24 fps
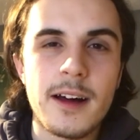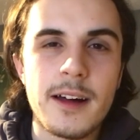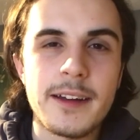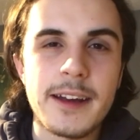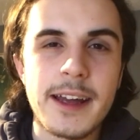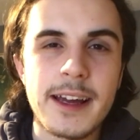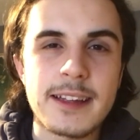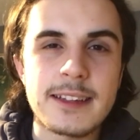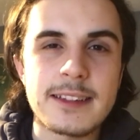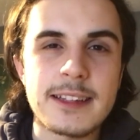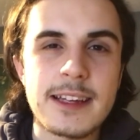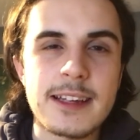
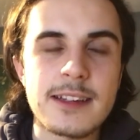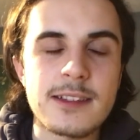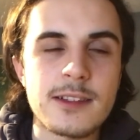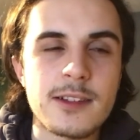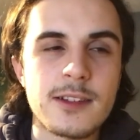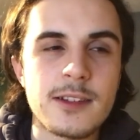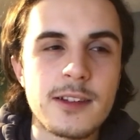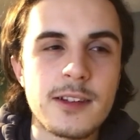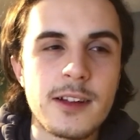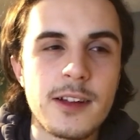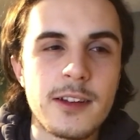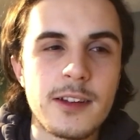next season,
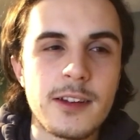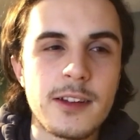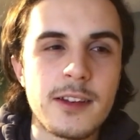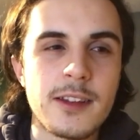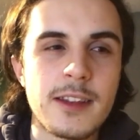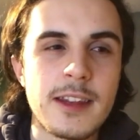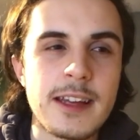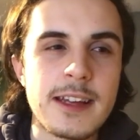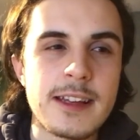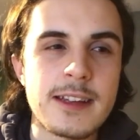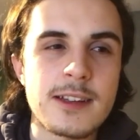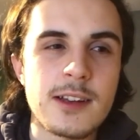and
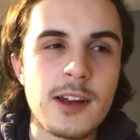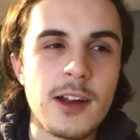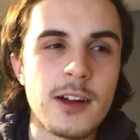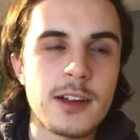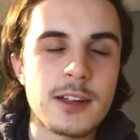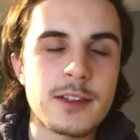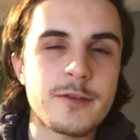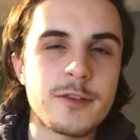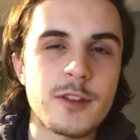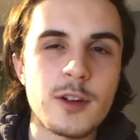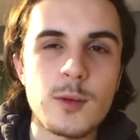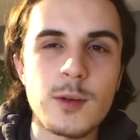these
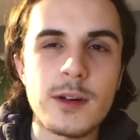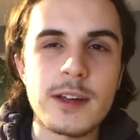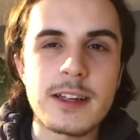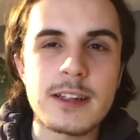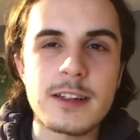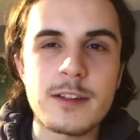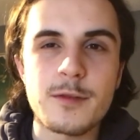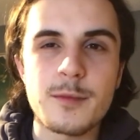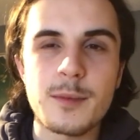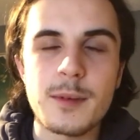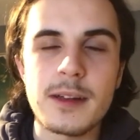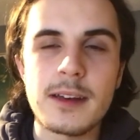last few weeks
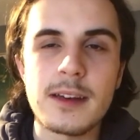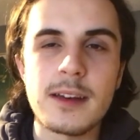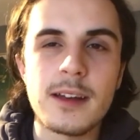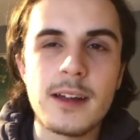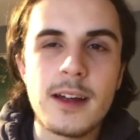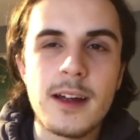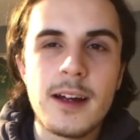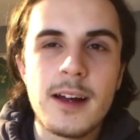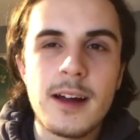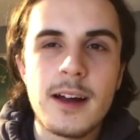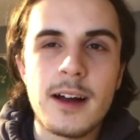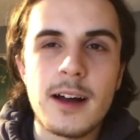have been
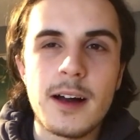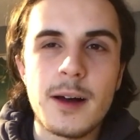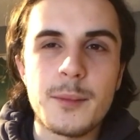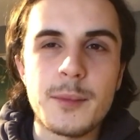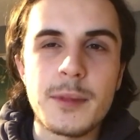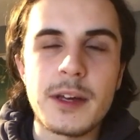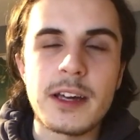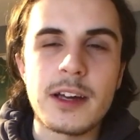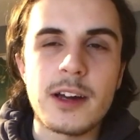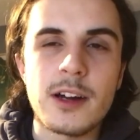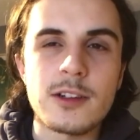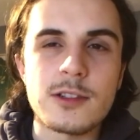
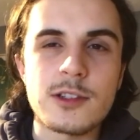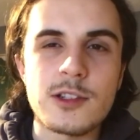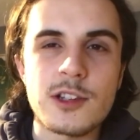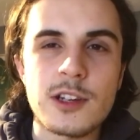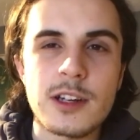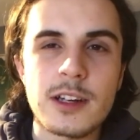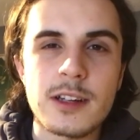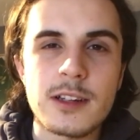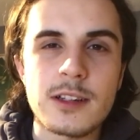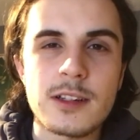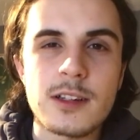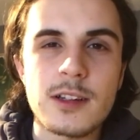
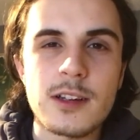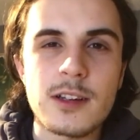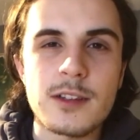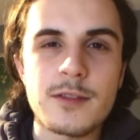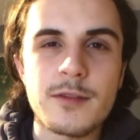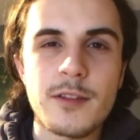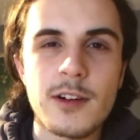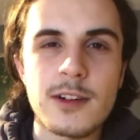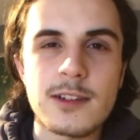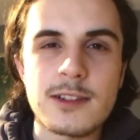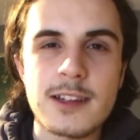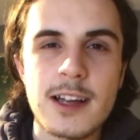encouraging as
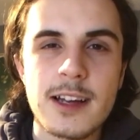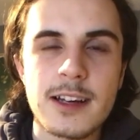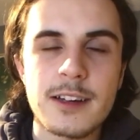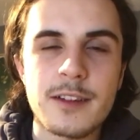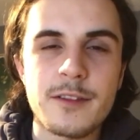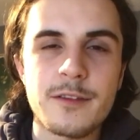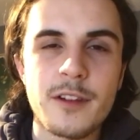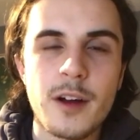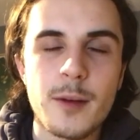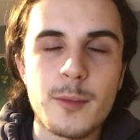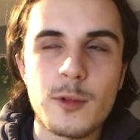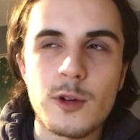far as Akin
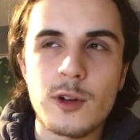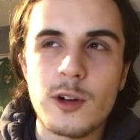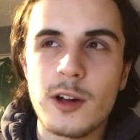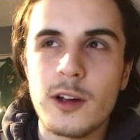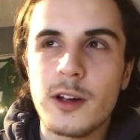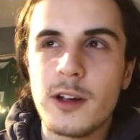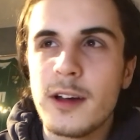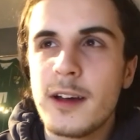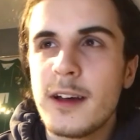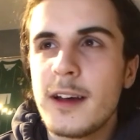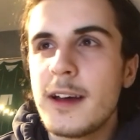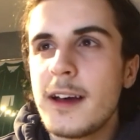Famwo.
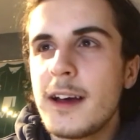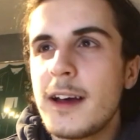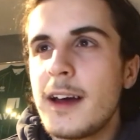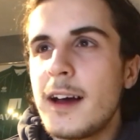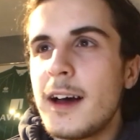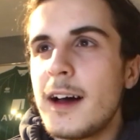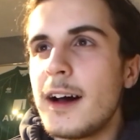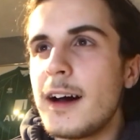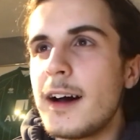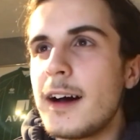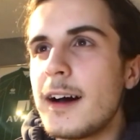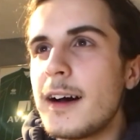
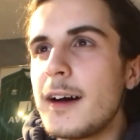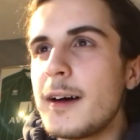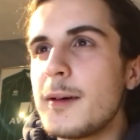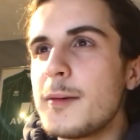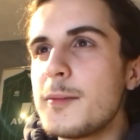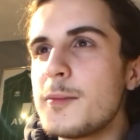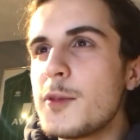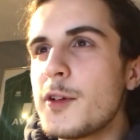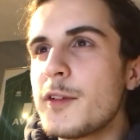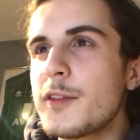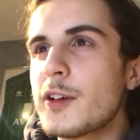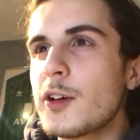
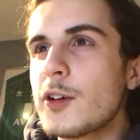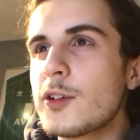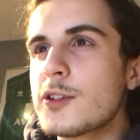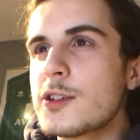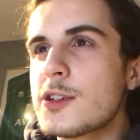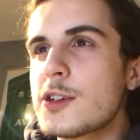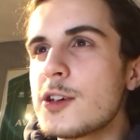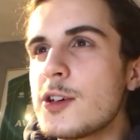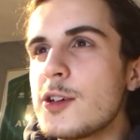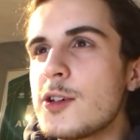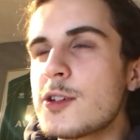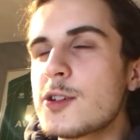Moving on
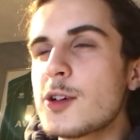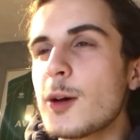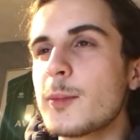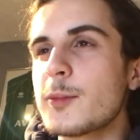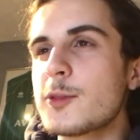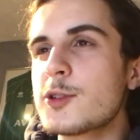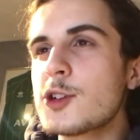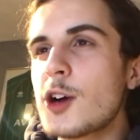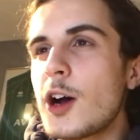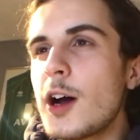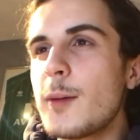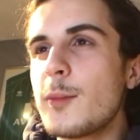to Tom
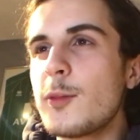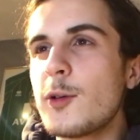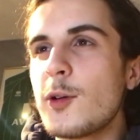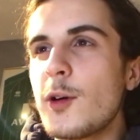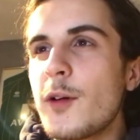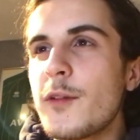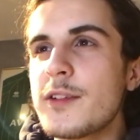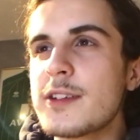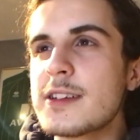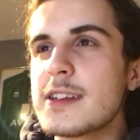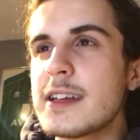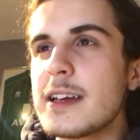Tribal,
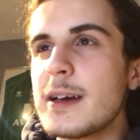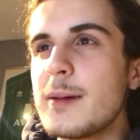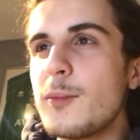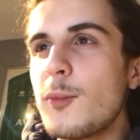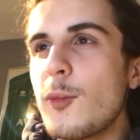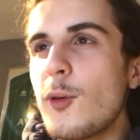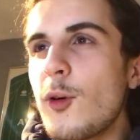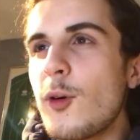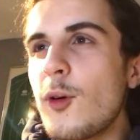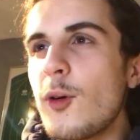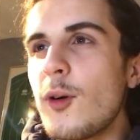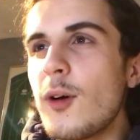obviously a
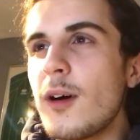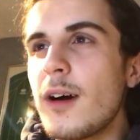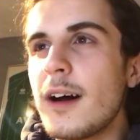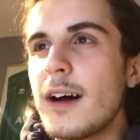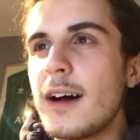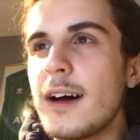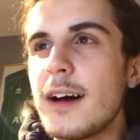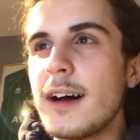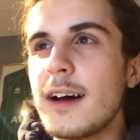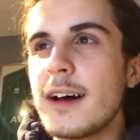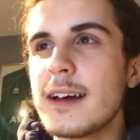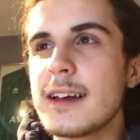more
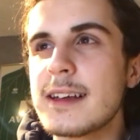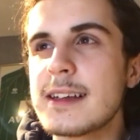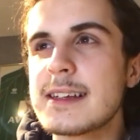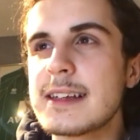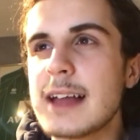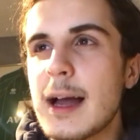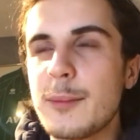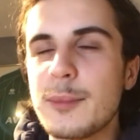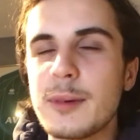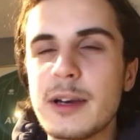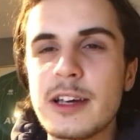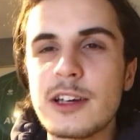
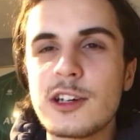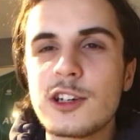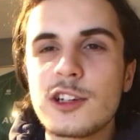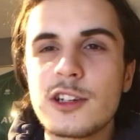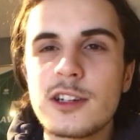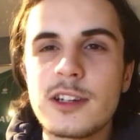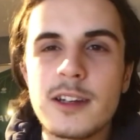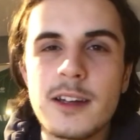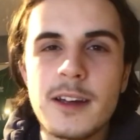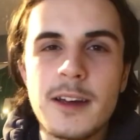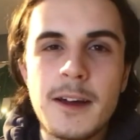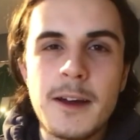
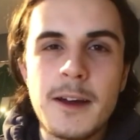established